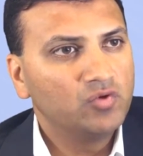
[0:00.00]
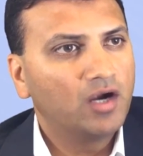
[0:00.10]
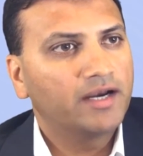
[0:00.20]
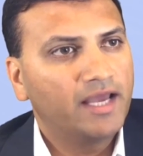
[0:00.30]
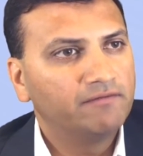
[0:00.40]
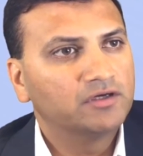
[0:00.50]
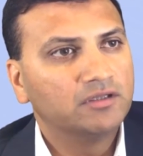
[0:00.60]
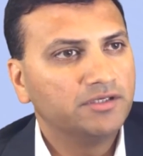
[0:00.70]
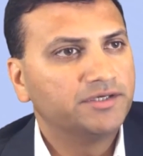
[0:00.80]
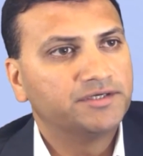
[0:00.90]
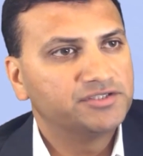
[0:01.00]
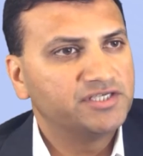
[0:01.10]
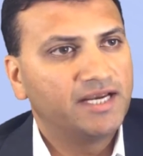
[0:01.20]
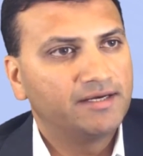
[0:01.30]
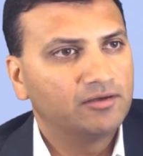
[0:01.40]
not have a clear
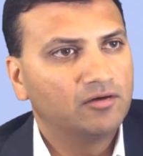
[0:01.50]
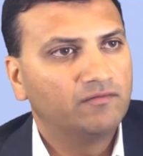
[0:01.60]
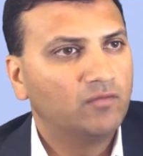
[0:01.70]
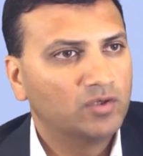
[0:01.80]
understanding of